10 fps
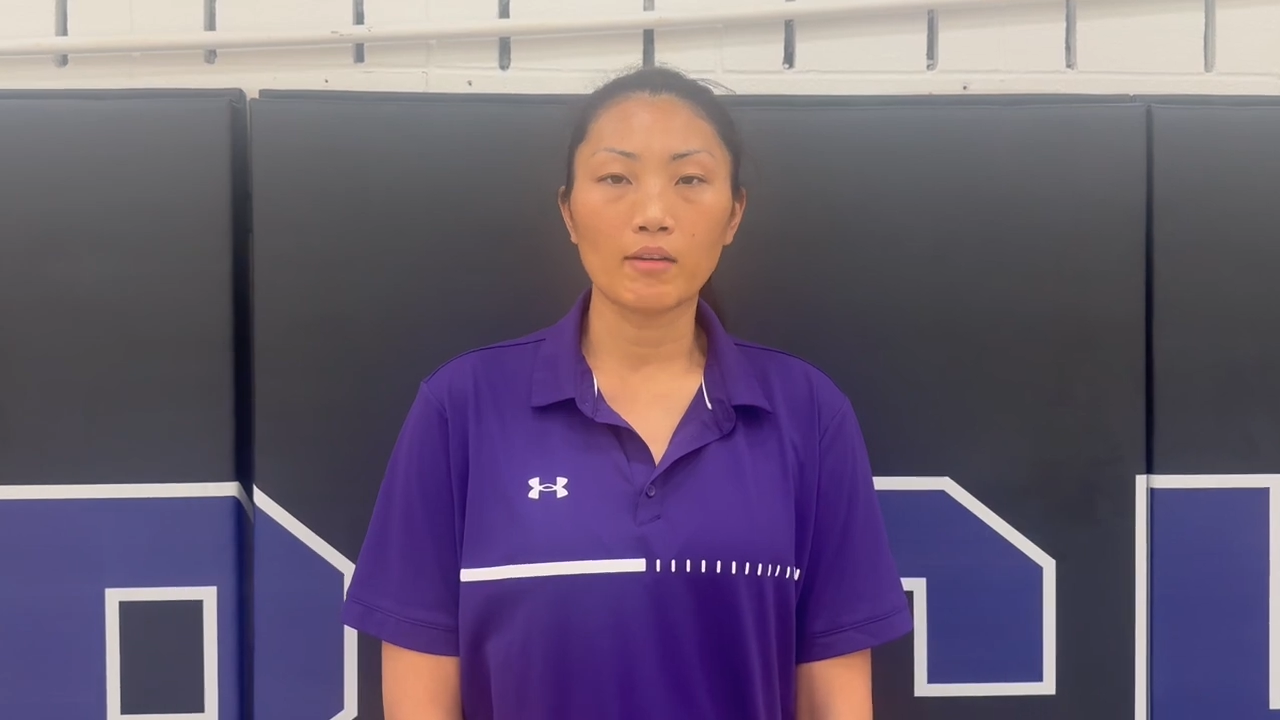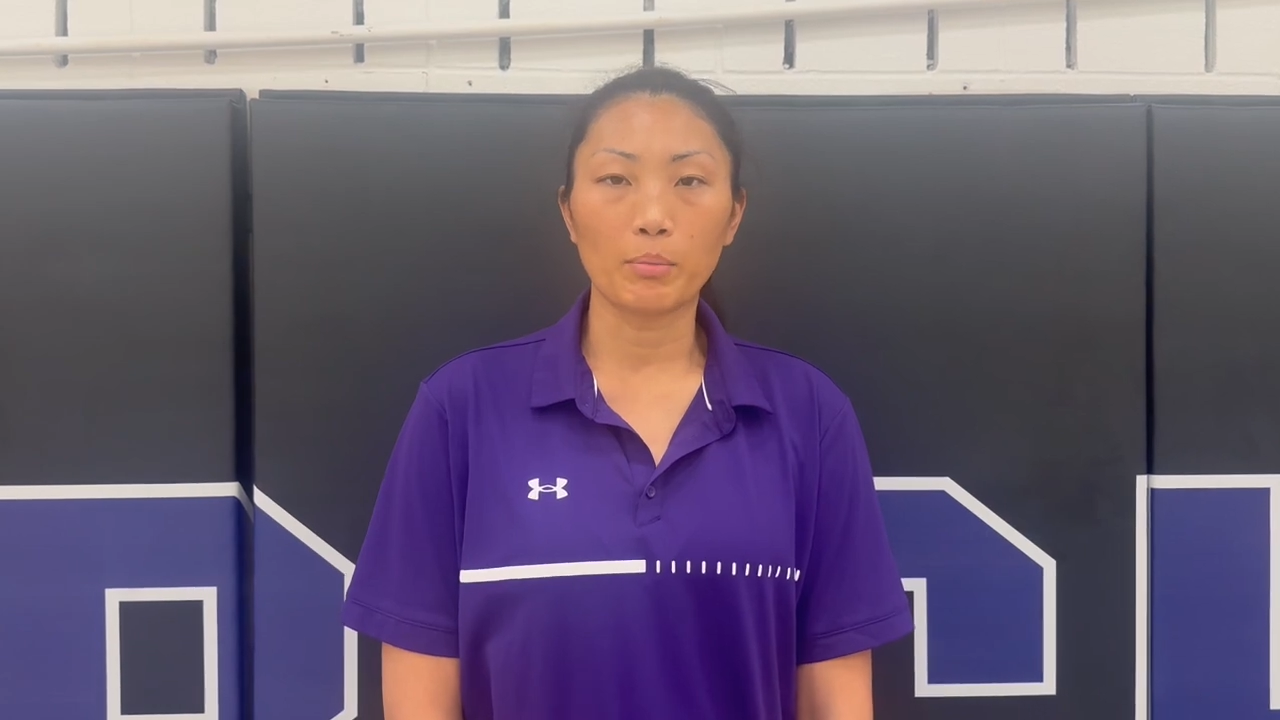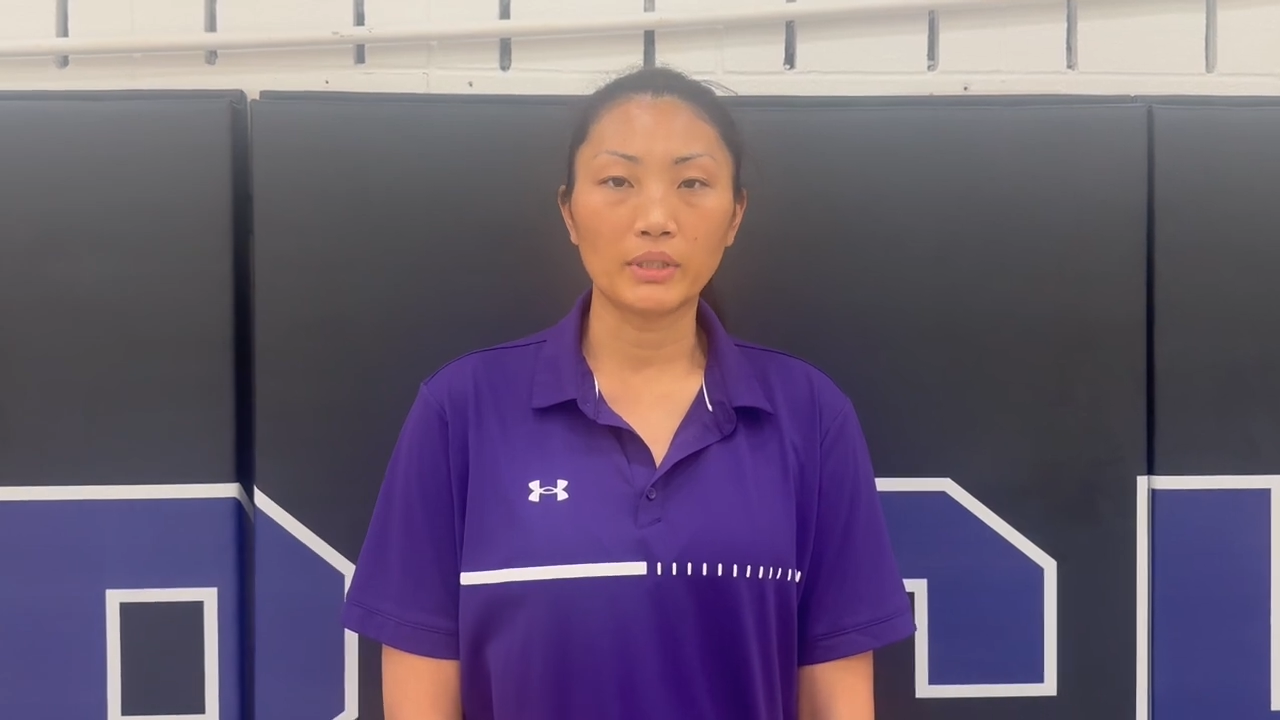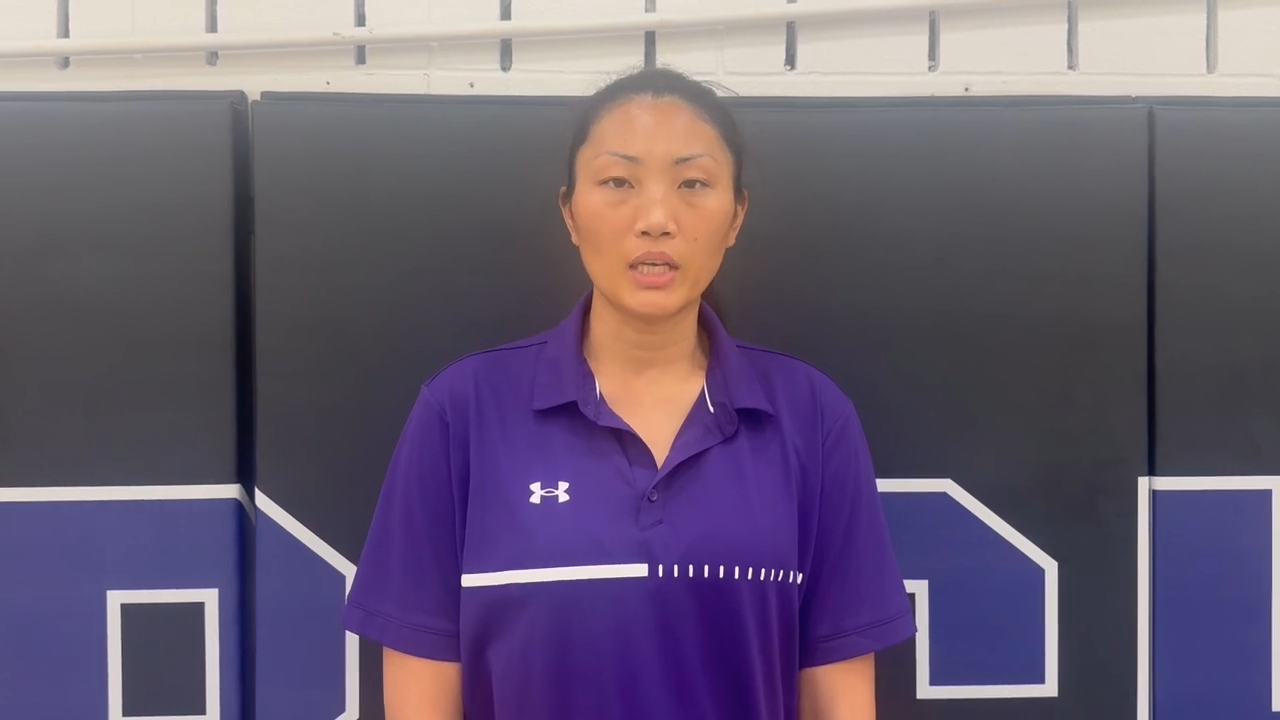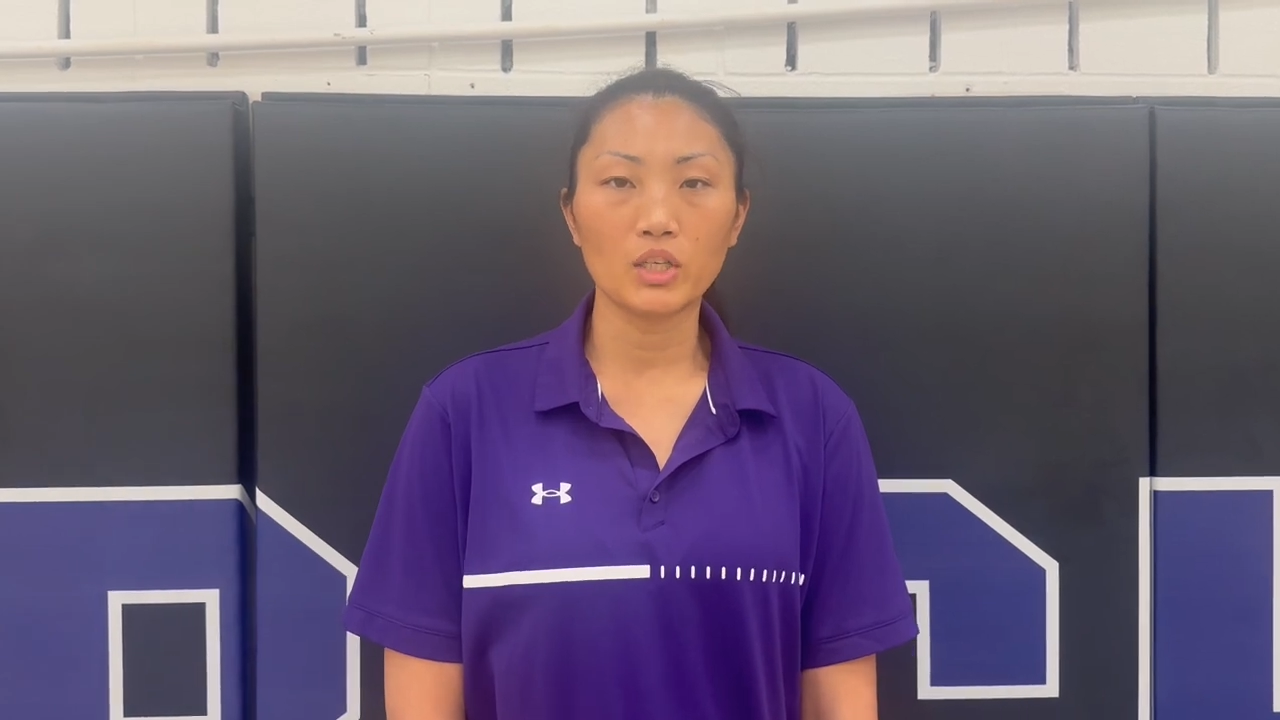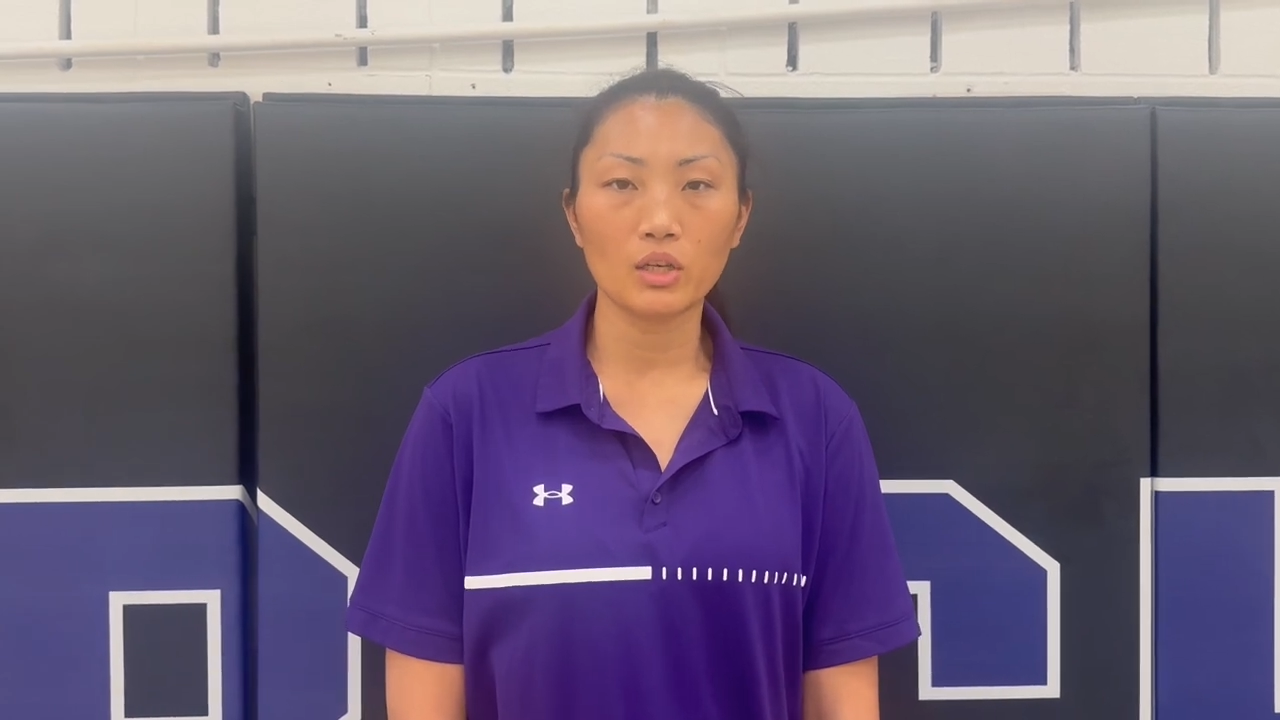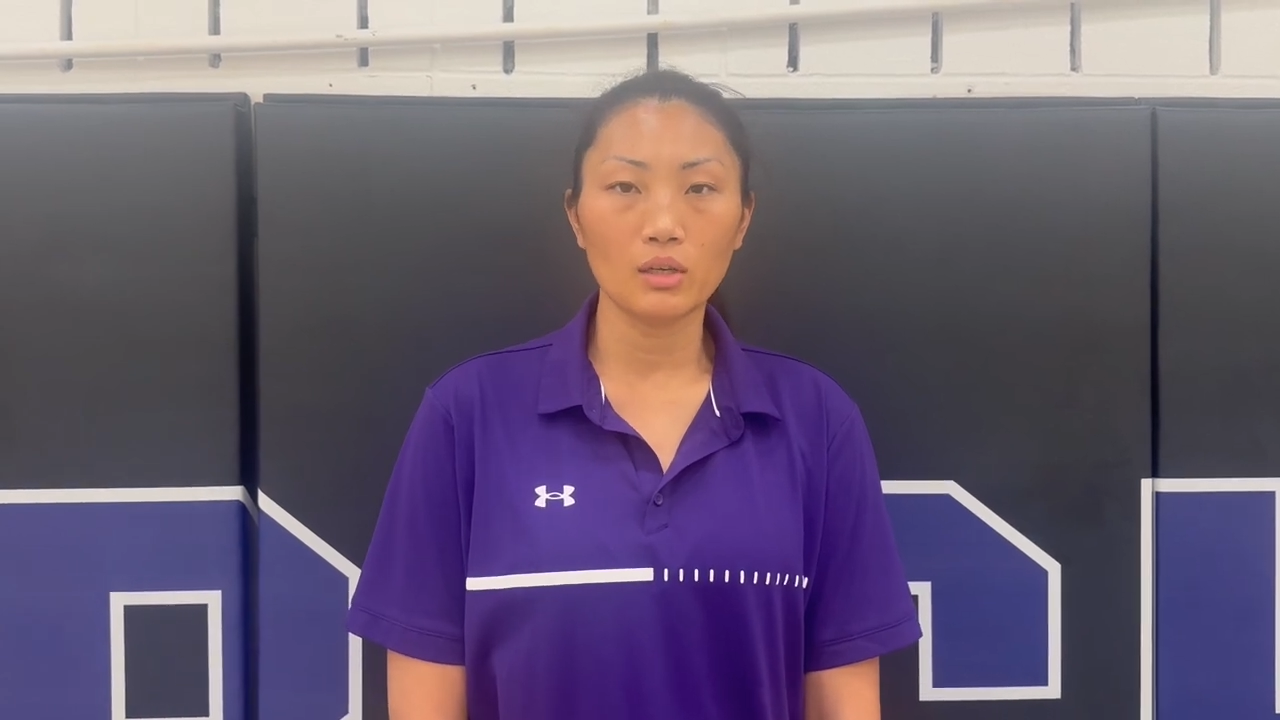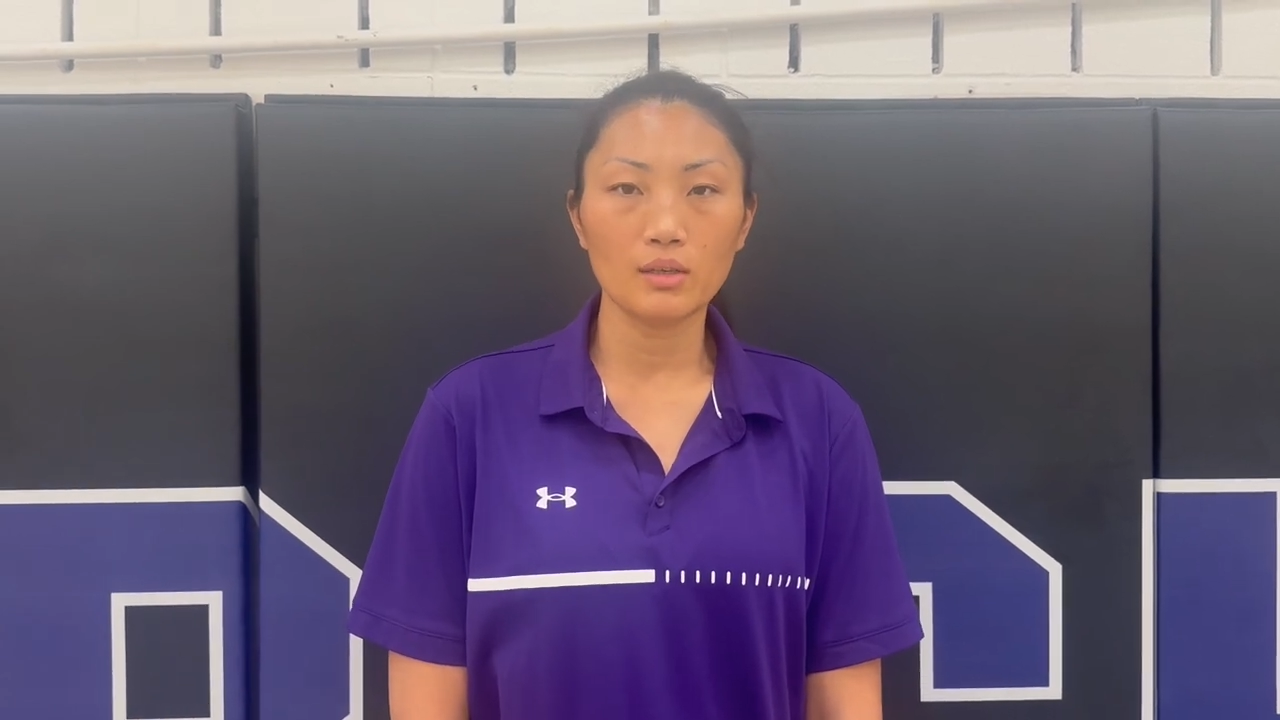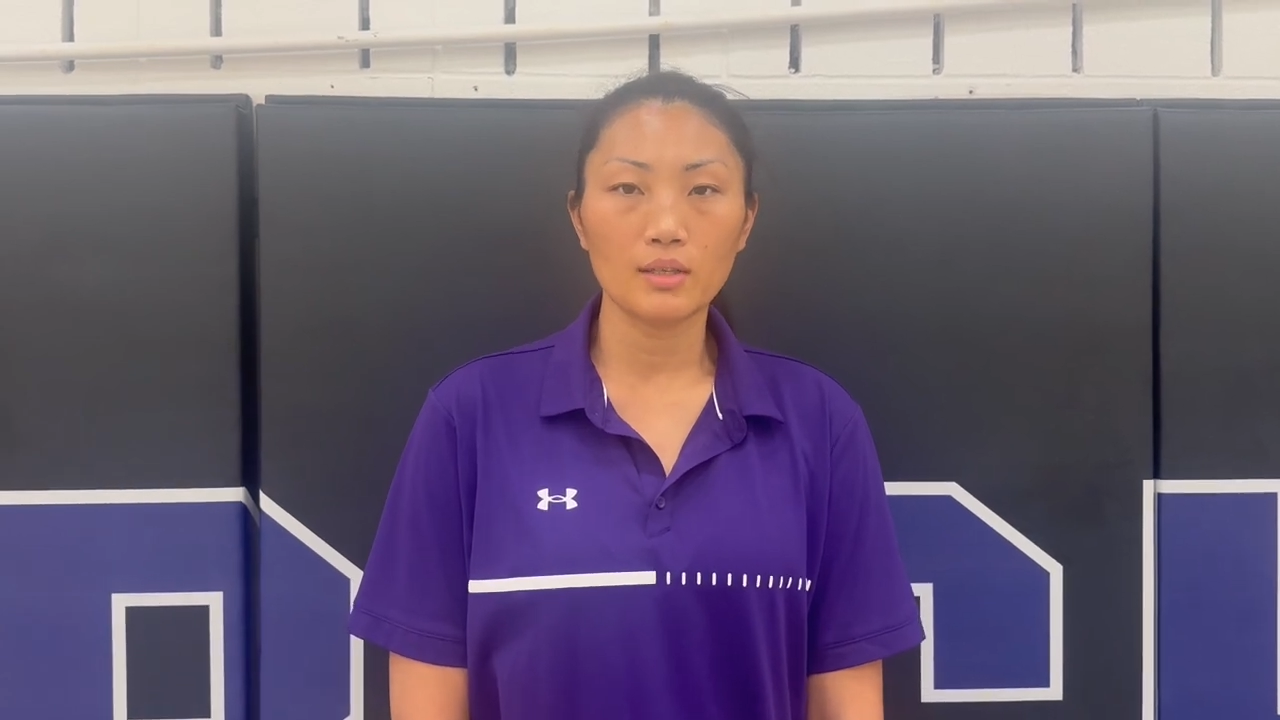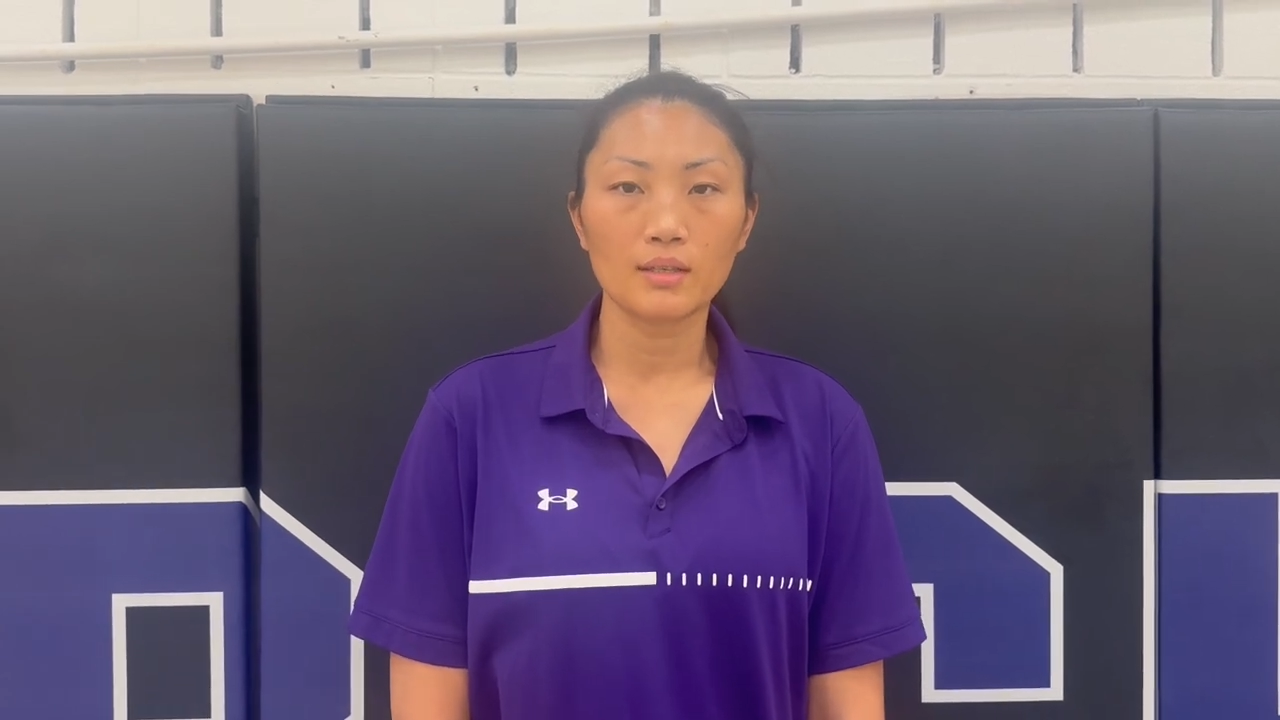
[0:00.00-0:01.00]
the
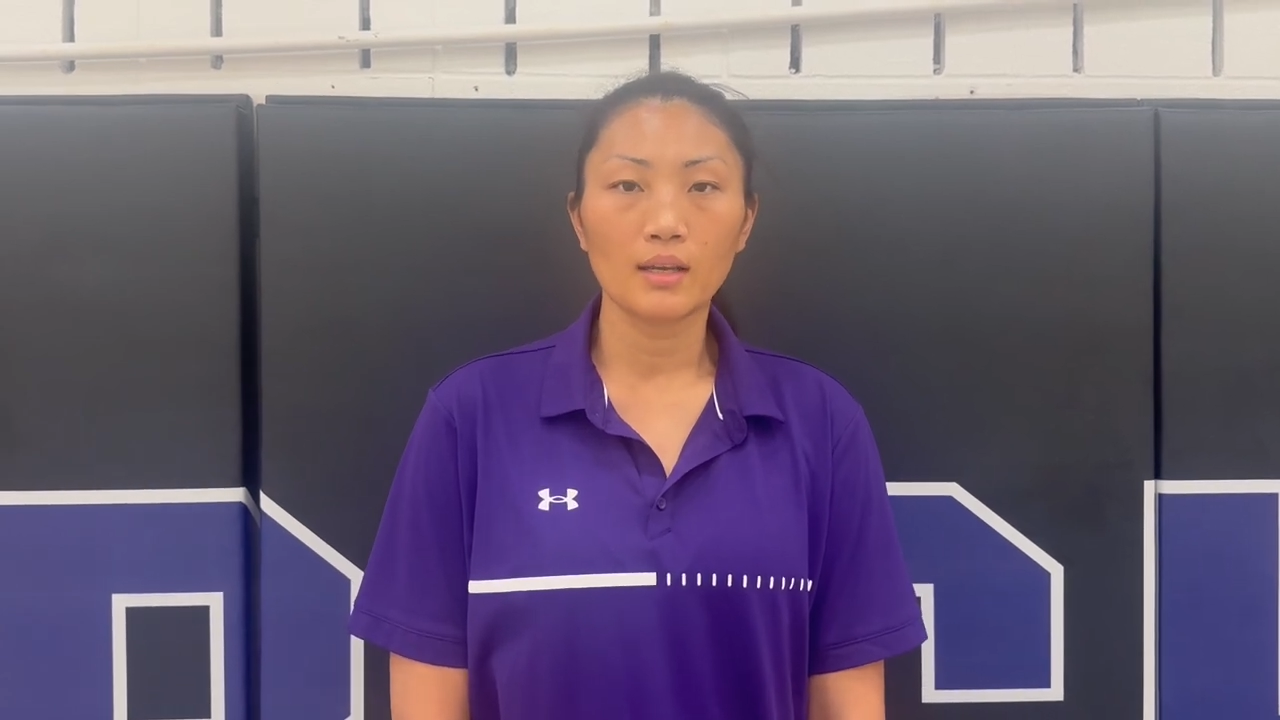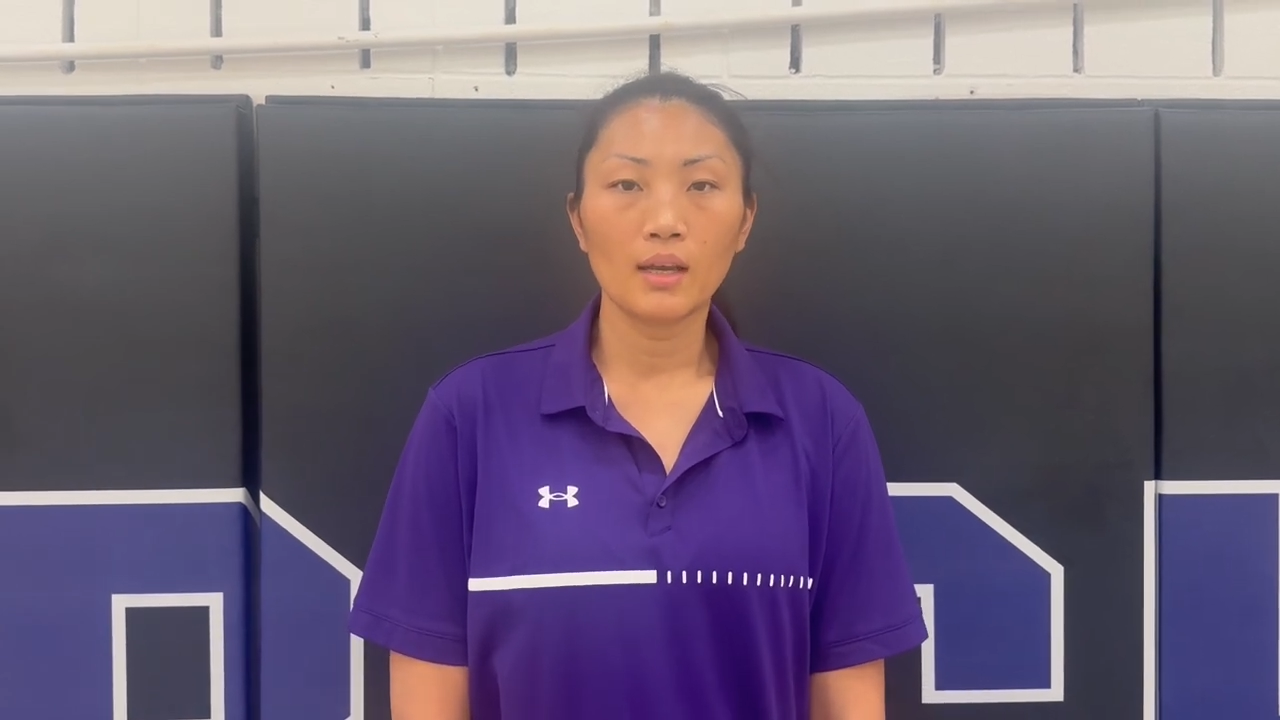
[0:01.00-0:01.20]
potentials.